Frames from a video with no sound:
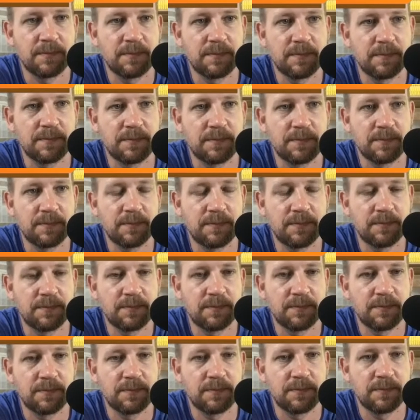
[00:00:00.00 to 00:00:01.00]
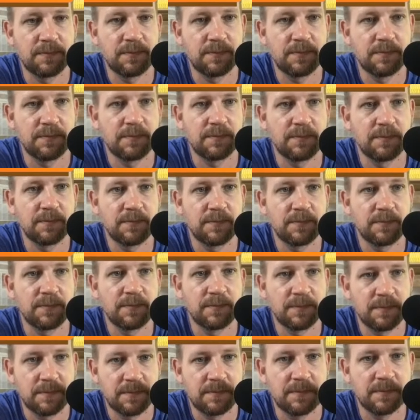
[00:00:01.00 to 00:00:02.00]

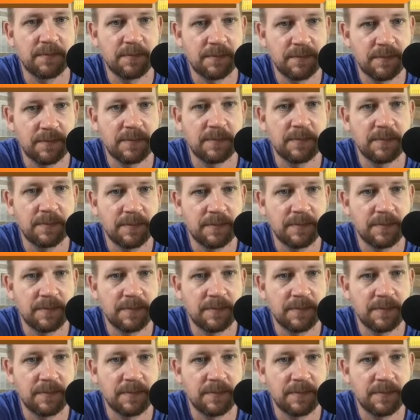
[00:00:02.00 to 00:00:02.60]
This person isn't speaking.